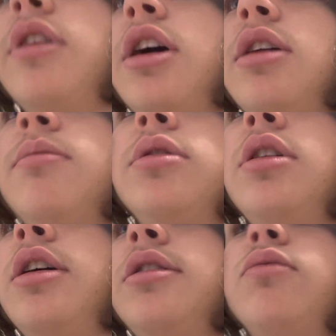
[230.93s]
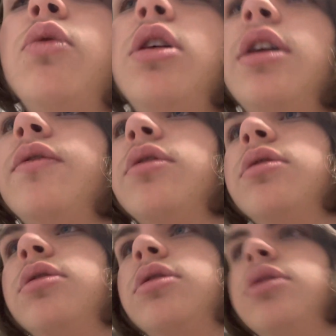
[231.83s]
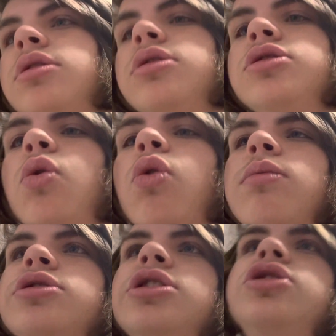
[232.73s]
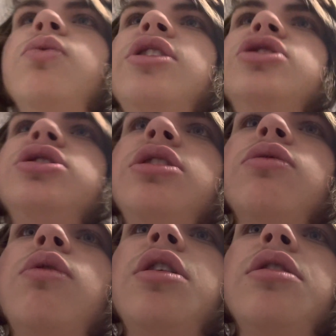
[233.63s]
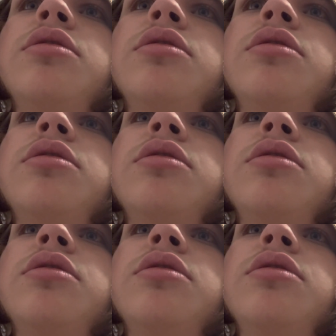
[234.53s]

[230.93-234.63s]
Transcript: that, but hey, whatever. Horrible situation either way.